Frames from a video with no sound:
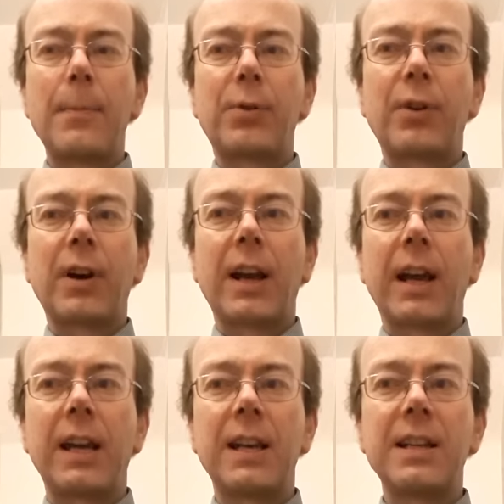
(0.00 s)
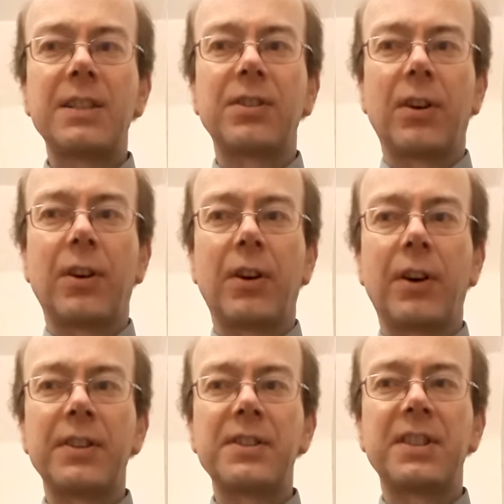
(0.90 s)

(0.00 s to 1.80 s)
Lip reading: Praise God,